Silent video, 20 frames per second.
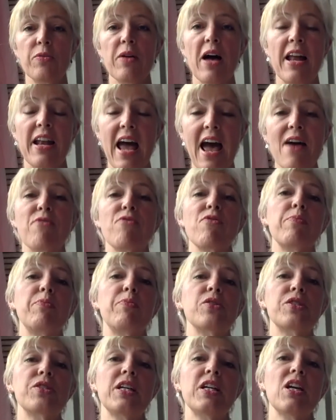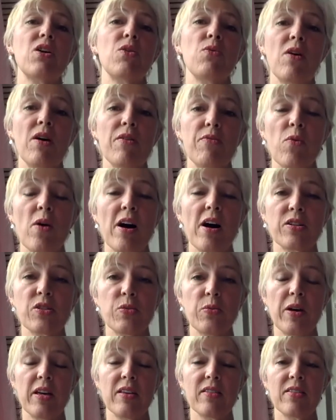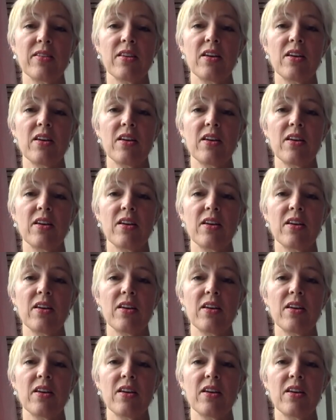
and everybody who I've worked with